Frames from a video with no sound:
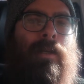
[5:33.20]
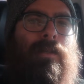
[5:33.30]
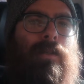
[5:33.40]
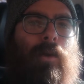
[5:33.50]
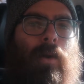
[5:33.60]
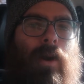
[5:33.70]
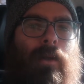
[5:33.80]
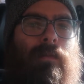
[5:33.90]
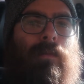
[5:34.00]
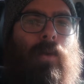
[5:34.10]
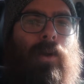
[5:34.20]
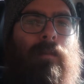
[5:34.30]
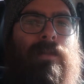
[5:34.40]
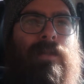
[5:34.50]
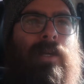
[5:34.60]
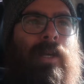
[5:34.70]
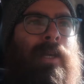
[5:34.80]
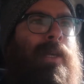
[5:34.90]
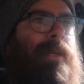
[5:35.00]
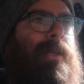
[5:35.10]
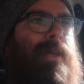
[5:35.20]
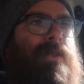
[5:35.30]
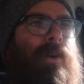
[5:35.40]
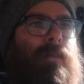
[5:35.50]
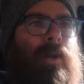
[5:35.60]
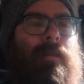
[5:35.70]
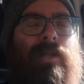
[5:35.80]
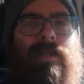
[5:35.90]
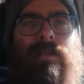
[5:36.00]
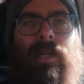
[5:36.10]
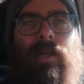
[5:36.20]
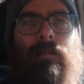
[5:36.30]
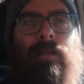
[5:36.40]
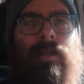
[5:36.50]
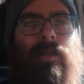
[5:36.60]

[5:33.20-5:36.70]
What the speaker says: so on forums. It's all pretty much the same.